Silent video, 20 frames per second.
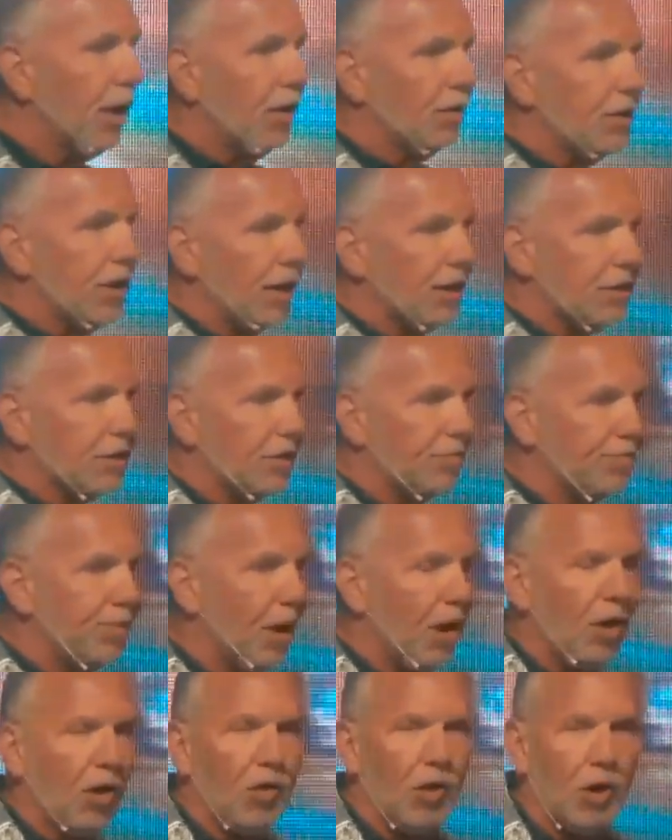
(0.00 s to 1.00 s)
does the
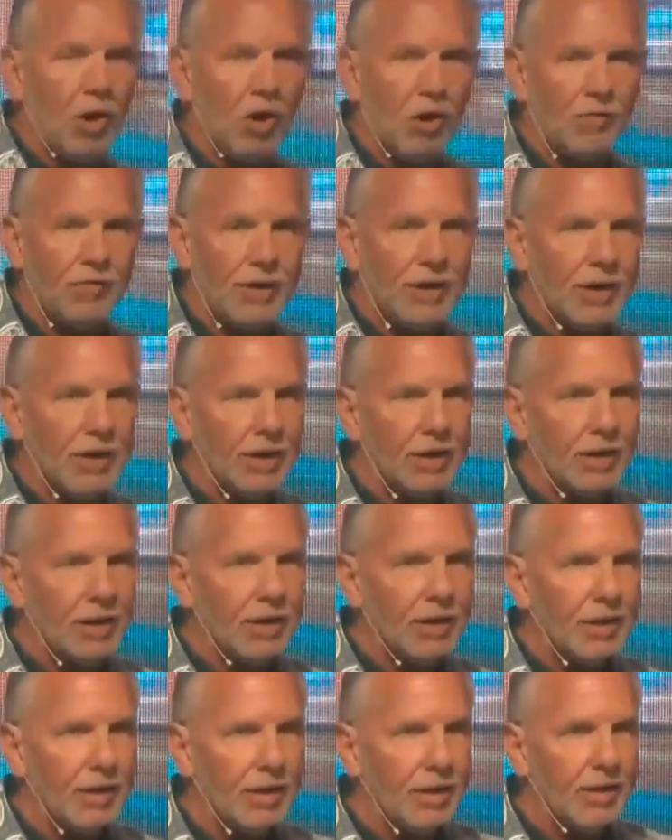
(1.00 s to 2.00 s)
Paul Harvey.
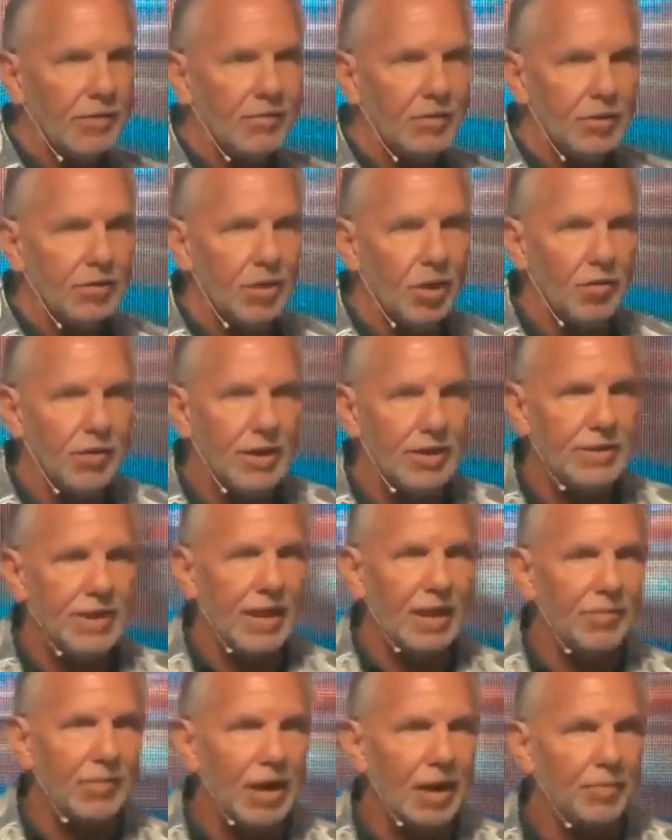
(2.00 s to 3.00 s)
You know anything
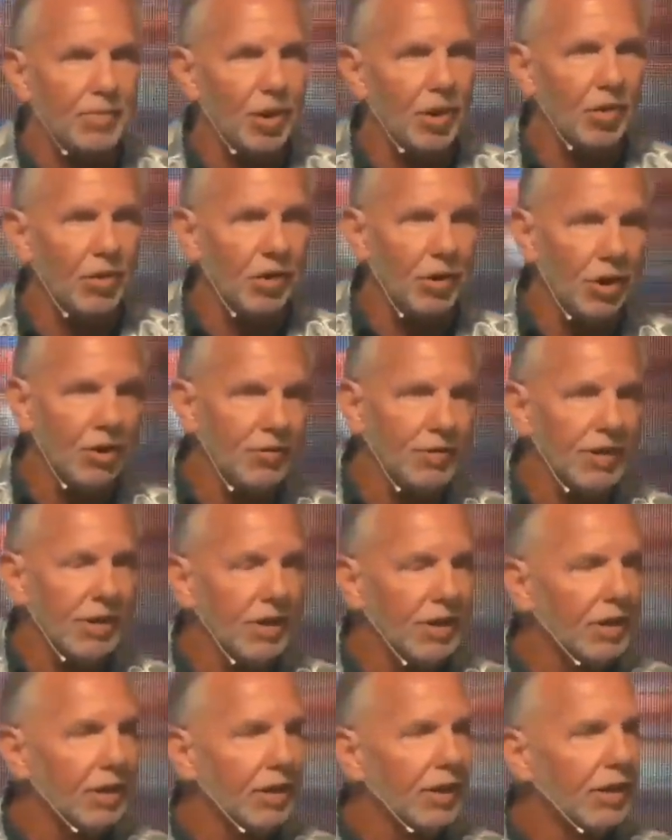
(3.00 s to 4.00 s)
about Paul Harvey?
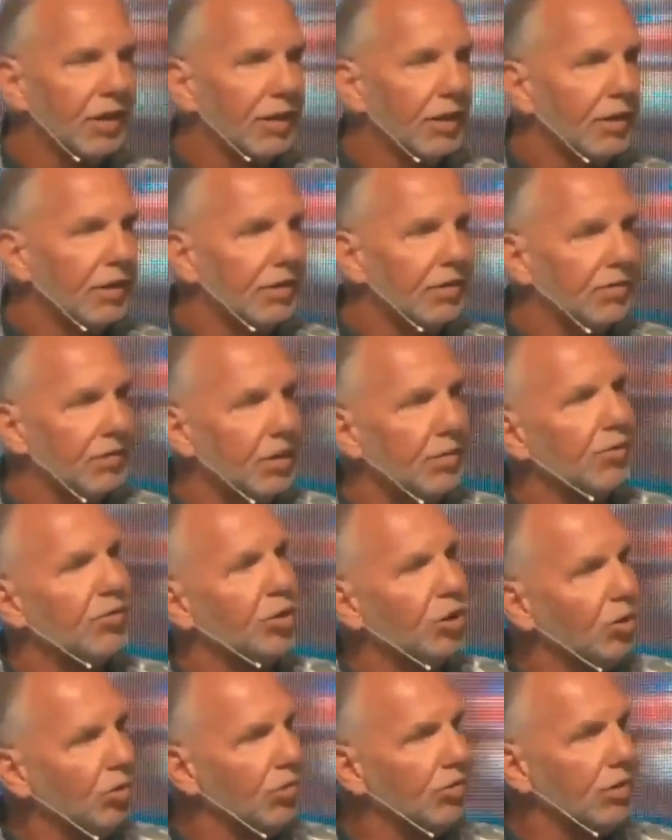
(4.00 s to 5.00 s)
Some of
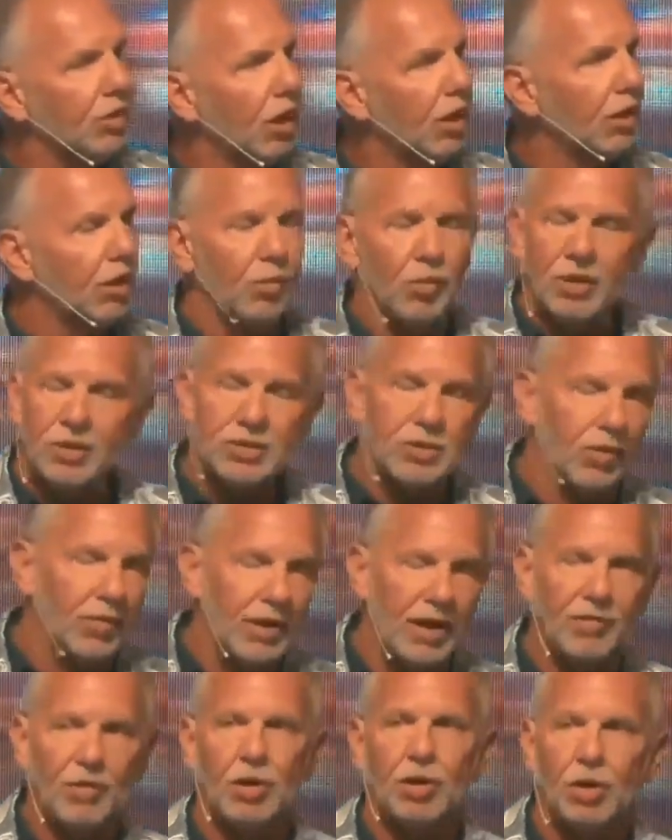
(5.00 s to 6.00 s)
you younger ones don't have
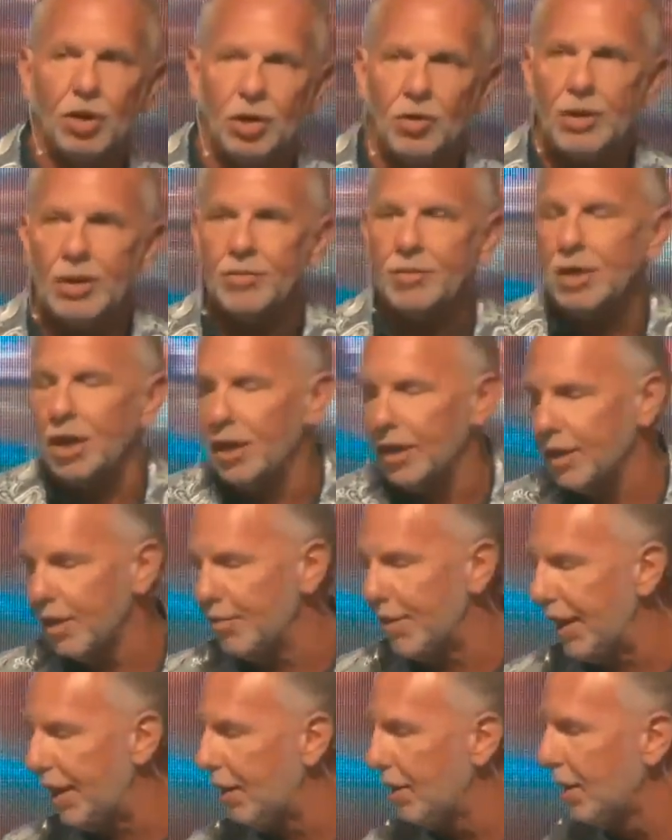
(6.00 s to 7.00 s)
a clue what I'm talking
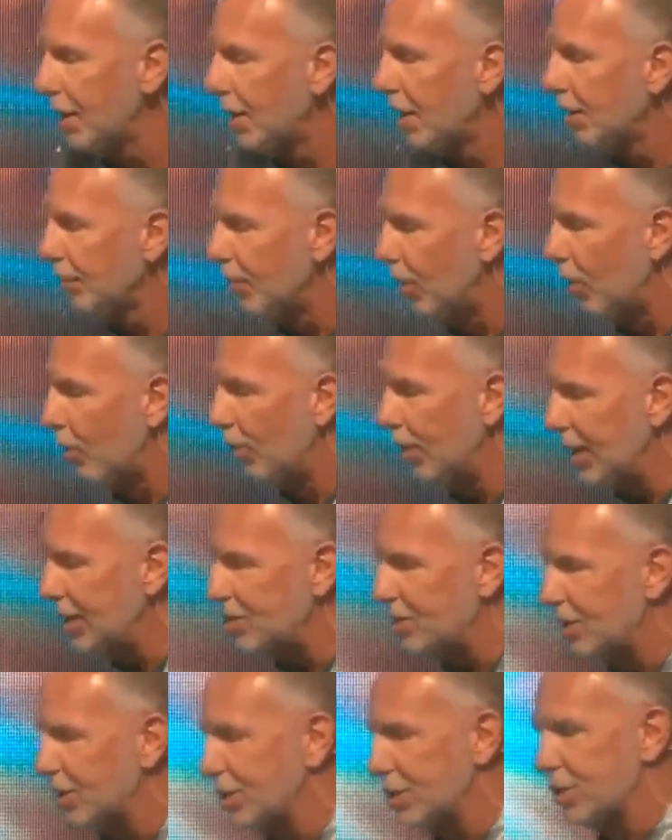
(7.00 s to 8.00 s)
about. But when we used to
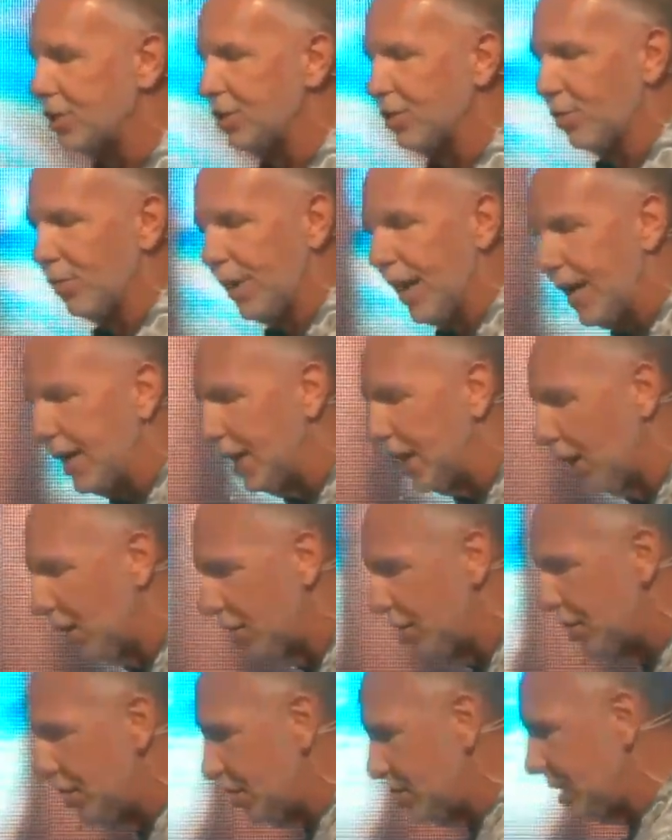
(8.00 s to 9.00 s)
listen to the radio,
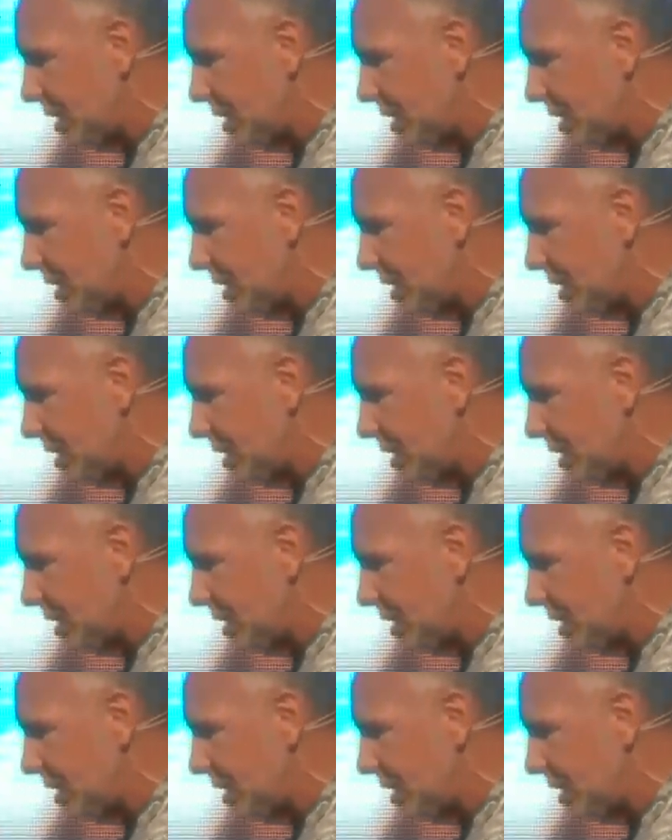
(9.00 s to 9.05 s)
usually